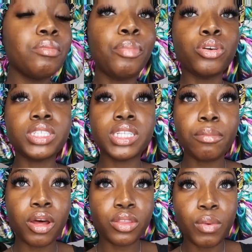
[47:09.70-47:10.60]
posting
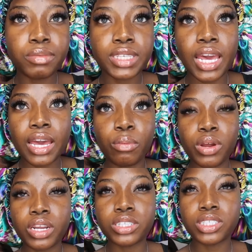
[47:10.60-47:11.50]
them on the website, I
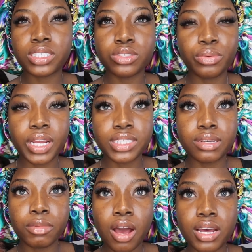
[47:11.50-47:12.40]
want to just create
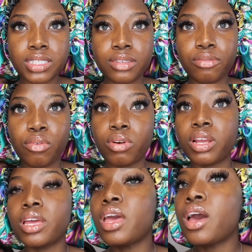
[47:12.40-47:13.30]
some content for
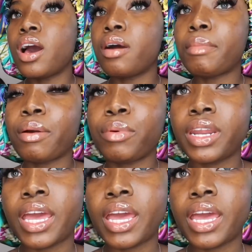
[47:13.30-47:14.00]
it. I went